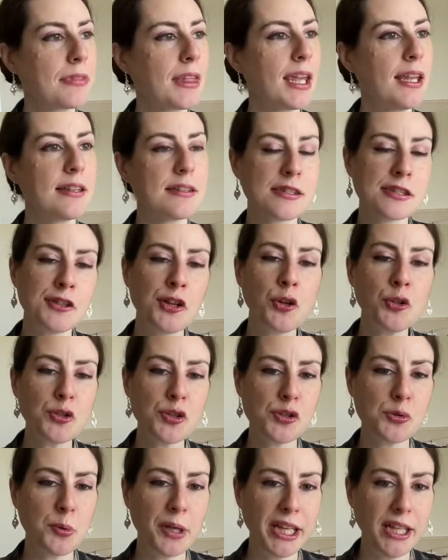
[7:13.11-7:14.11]
It's not
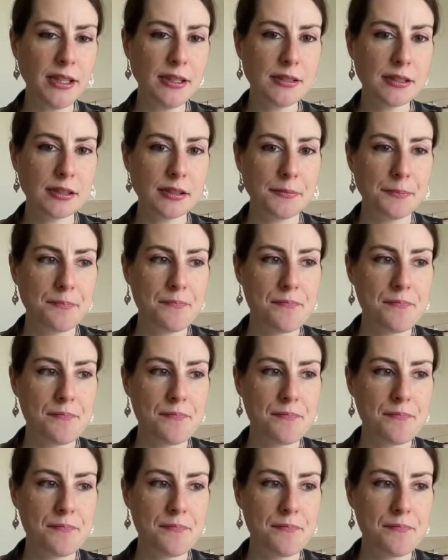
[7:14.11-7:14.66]
sweet.